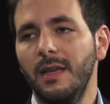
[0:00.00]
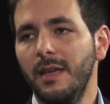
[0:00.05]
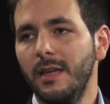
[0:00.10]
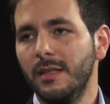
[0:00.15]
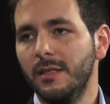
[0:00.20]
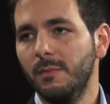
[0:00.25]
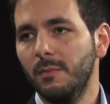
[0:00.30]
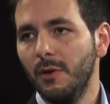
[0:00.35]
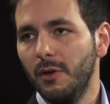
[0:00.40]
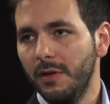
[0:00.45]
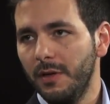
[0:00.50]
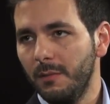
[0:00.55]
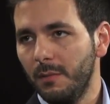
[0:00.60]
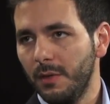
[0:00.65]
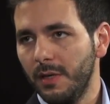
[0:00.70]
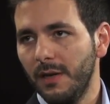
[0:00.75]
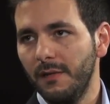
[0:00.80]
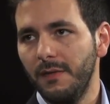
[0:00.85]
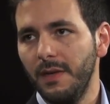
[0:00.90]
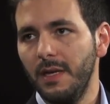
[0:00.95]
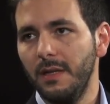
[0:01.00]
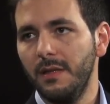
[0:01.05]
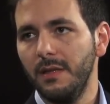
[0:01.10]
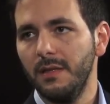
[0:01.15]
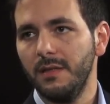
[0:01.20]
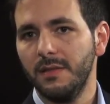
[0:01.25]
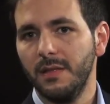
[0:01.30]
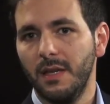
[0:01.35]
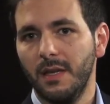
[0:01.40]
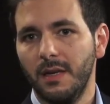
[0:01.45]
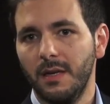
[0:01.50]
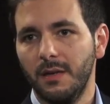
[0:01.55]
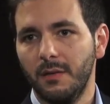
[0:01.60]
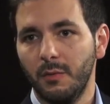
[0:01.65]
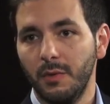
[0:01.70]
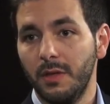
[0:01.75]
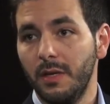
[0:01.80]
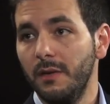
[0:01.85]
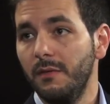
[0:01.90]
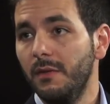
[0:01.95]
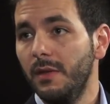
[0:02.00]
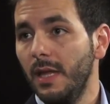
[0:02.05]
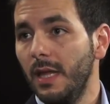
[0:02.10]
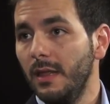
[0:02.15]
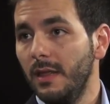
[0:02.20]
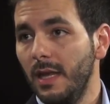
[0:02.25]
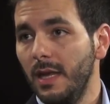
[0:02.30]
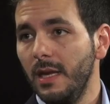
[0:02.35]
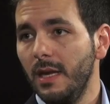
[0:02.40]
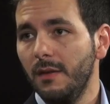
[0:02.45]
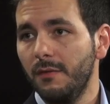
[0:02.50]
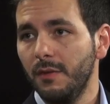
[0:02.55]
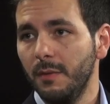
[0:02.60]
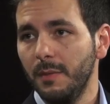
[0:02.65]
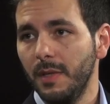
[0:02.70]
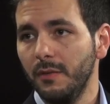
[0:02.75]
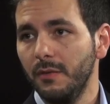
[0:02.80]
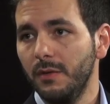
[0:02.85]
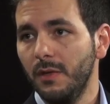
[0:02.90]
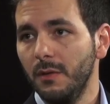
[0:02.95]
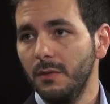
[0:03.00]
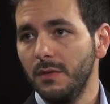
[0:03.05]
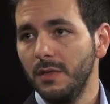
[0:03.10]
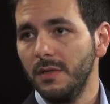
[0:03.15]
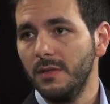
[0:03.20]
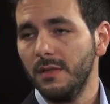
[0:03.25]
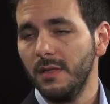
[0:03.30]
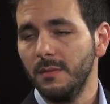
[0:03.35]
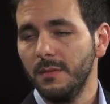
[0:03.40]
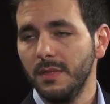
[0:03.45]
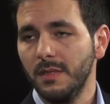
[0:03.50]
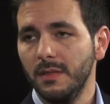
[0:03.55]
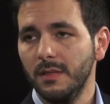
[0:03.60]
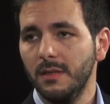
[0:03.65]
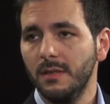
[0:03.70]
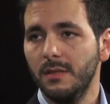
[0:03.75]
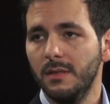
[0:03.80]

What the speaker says: exploited vulnerabilities and retrieved the data from those systems.